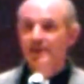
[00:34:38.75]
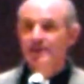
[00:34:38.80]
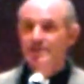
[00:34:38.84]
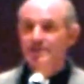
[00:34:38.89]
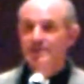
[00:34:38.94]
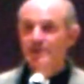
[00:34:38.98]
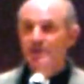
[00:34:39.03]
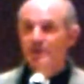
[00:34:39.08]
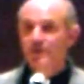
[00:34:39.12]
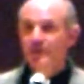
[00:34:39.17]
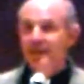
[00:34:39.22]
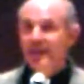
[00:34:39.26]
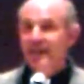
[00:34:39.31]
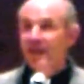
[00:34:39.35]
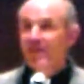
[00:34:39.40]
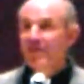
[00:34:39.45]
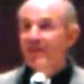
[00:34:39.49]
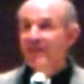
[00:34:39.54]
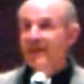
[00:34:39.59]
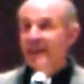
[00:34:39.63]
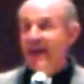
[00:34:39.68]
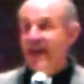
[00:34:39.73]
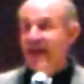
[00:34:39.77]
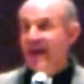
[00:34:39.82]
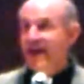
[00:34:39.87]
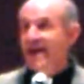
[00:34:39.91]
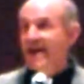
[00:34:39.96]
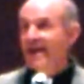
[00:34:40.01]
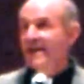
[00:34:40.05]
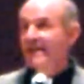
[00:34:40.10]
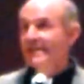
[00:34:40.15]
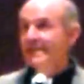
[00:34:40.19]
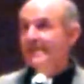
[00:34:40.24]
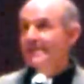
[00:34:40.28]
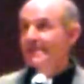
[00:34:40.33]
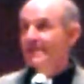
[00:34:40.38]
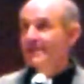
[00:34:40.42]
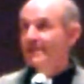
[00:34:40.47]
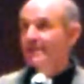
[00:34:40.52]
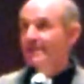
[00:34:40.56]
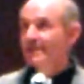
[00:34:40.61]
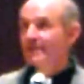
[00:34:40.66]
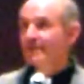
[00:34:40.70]
So in the
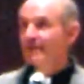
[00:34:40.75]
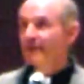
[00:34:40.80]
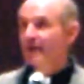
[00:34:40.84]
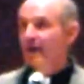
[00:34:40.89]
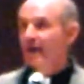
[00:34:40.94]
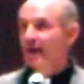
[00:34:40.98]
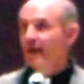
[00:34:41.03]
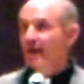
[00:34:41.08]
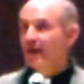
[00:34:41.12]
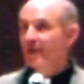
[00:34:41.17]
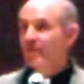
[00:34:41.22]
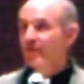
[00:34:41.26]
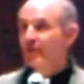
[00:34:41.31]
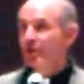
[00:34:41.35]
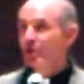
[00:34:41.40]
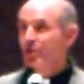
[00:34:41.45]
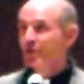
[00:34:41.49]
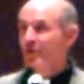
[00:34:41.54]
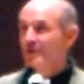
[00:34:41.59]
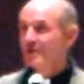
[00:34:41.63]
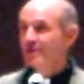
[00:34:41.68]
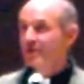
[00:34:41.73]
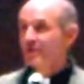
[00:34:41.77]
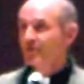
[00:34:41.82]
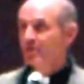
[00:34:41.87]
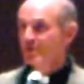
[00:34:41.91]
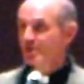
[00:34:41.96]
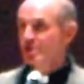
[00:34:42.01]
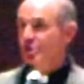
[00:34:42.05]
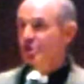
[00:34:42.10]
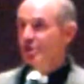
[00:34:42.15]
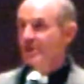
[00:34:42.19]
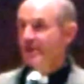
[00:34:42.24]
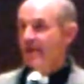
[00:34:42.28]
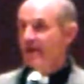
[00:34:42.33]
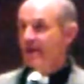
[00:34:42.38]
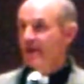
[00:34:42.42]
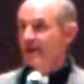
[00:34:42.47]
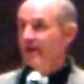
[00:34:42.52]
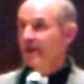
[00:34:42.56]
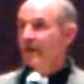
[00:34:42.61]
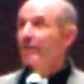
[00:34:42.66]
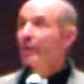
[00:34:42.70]
end, uh, the unity of
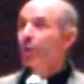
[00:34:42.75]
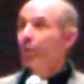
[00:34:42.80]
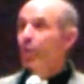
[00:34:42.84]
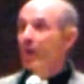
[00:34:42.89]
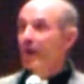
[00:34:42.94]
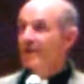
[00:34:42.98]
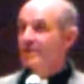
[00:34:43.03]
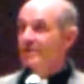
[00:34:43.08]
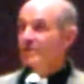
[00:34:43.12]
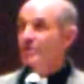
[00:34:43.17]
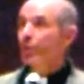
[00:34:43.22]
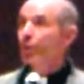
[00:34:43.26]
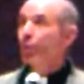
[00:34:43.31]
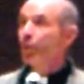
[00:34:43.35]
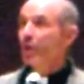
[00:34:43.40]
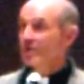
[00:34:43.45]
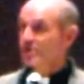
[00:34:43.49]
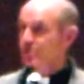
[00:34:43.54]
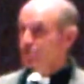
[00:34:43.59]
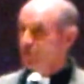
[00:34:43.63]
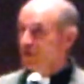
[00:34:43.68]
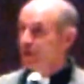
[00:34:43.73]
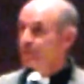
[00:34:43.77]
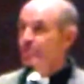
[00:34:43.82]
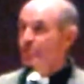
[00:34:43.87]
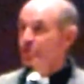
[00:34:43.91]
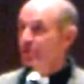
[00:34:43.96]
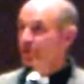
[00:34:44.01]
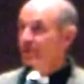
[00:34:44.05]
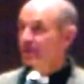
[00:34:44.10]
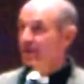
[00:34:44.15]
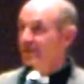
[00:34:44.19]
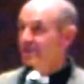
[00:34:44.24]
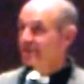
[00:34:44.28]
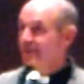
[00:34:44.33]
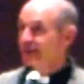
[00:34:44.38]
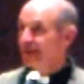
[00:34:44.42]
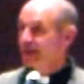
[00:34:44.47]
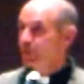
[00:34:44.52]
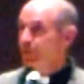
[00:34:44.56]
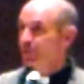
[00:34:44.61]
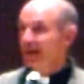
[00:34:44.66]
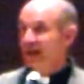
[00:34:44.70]
Christianity in the West was ruptured, and
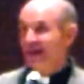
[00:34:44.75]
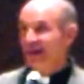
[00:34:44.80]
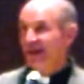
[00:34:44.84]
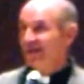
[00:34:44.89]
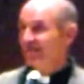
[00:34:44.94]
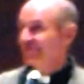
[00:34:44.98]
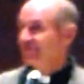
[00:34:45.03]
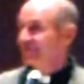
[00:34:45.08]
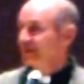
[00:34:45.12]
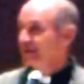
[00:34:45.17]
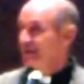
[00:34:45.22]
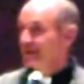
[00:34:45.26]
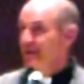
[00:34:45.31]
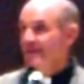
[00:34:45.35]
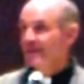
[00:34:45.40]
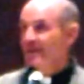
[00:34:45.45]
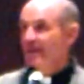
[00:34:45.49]
today we have,